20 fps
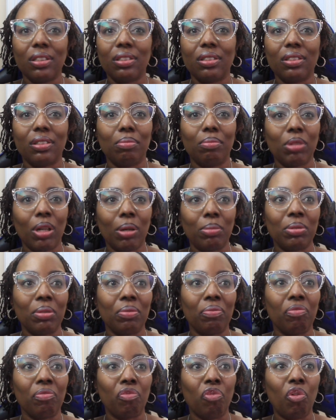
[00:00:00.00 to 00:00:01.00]
sometimes
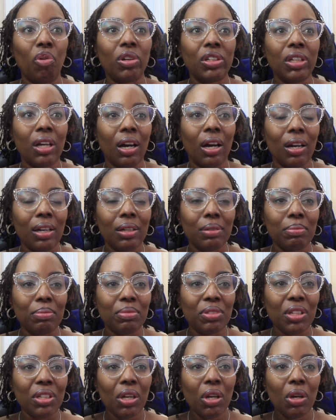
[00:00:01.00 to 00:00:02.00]
even 4
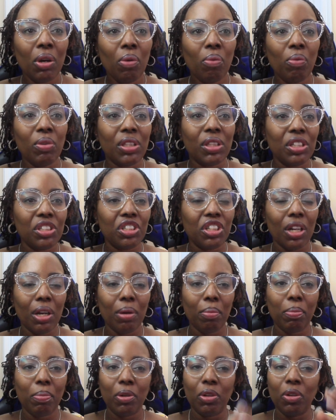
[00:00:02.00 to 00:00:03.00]
times with the
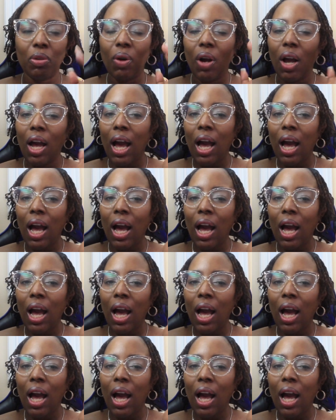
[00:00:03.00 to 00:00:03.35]
shampoo,